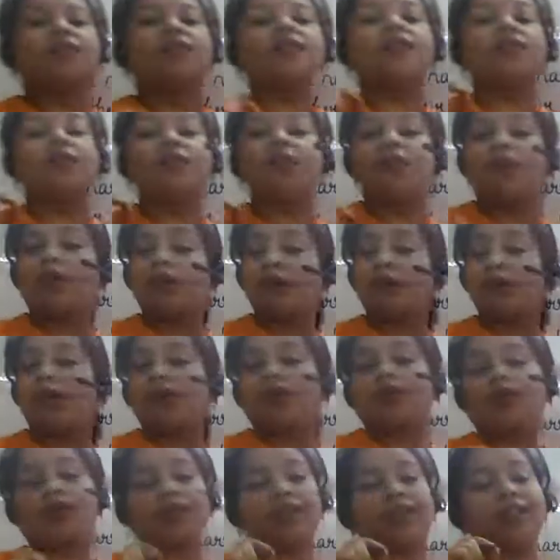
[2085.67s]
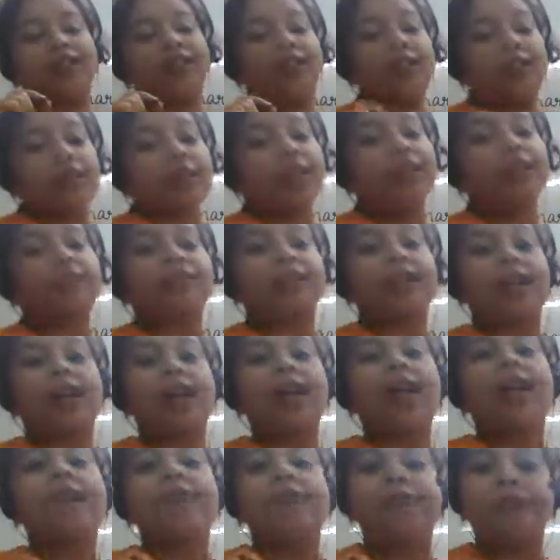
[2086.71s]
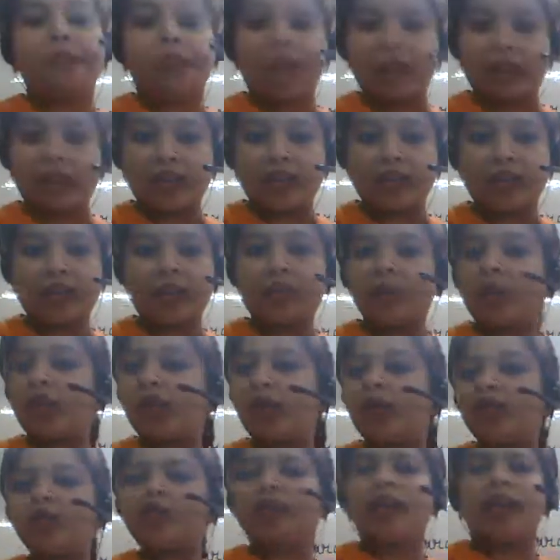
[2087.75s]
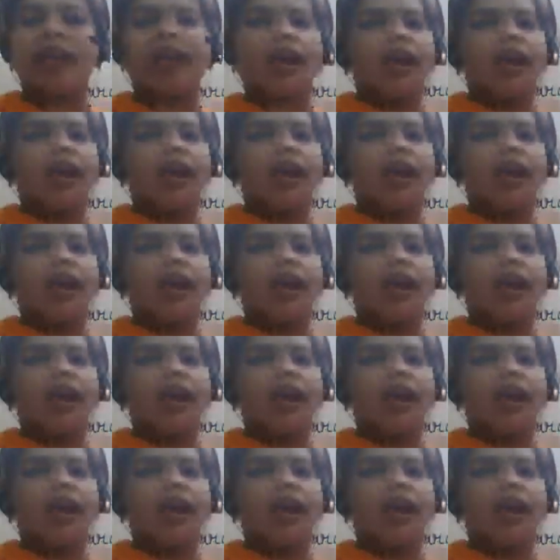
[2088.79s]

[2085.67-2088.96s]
the author or the narrator builds. Because